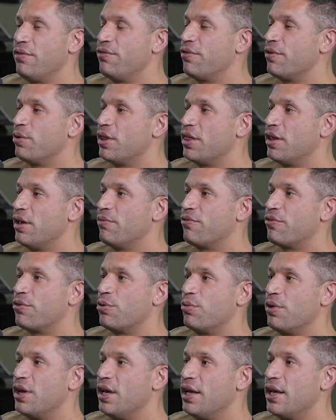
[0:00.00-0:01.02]
party with him
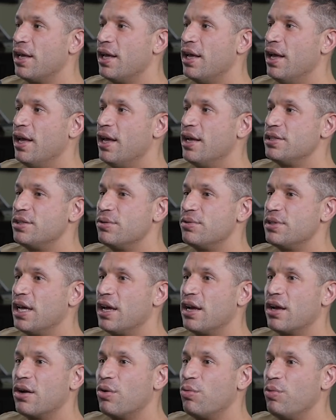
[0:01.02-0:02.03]
for a week. God. She would
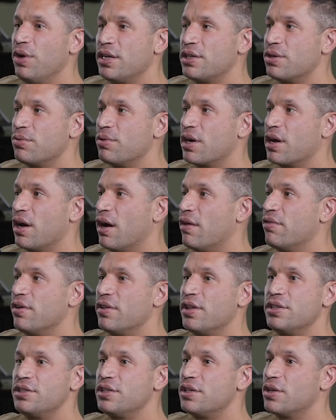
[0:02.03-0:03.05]
take her a week to
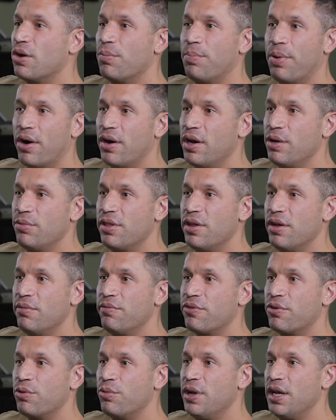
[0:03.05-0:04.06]
recover. Then she'd go party with
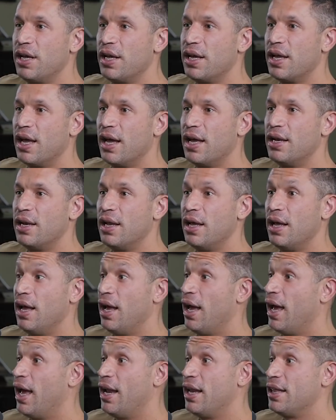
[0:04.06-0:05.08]
him for a week again.
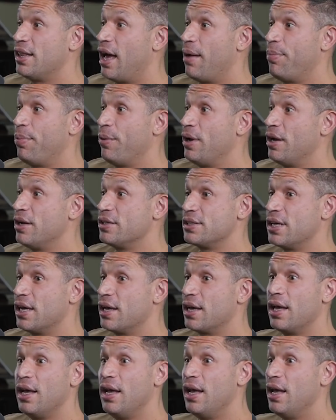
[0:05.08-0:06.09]
And at that point I was
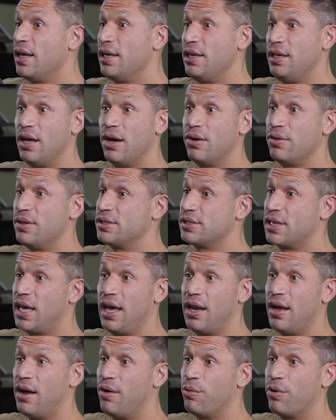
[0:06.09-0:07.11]
like, yo, this
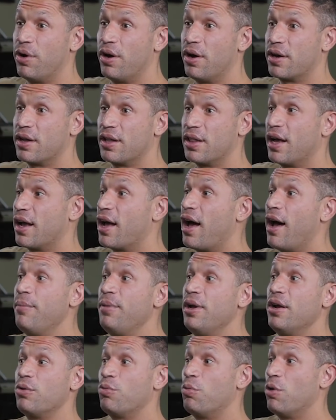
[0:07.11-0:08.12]
cannot work. Like
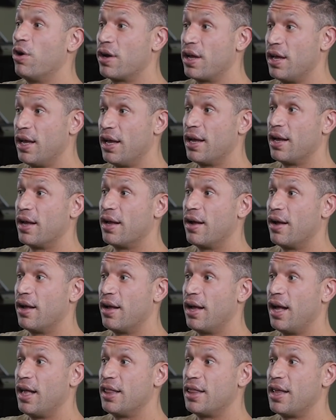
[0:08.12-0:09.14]
I'm here working
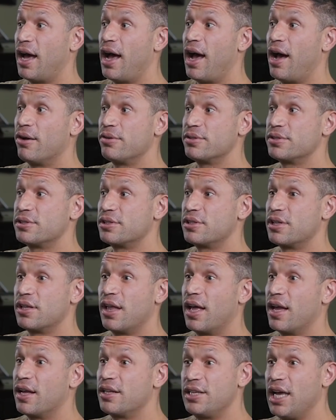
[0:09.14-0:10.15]
at the house
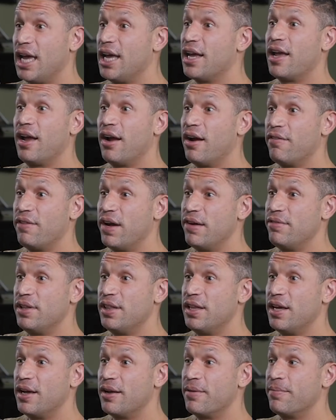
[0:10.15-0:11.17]
to like take care of
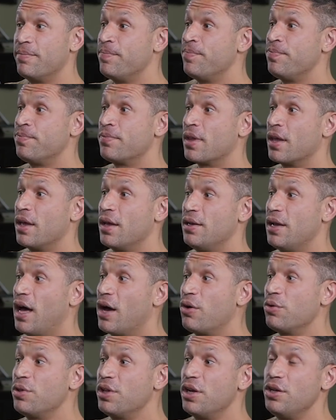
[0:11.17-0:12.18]
everything.
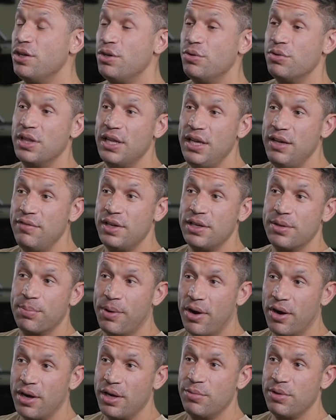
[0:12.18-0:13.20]
Not only are you leaving
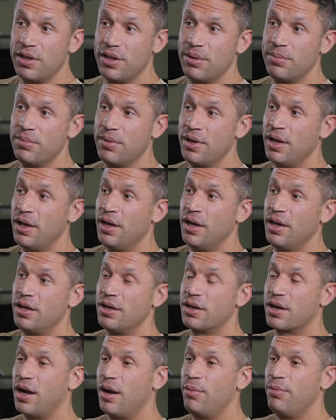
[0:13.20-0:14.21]
to party with him,
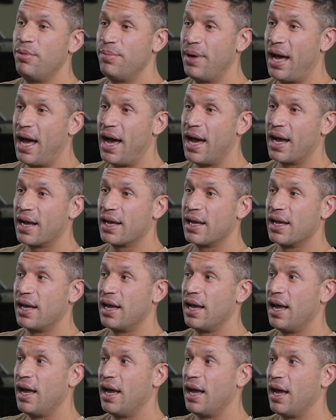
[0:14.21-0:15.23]
you're coming back.
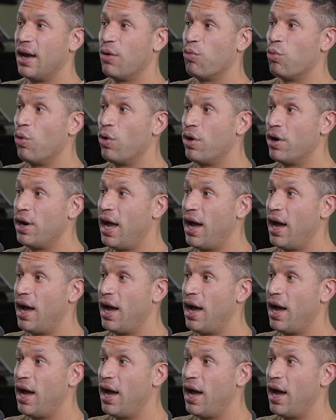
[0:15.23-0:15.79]
Worn out.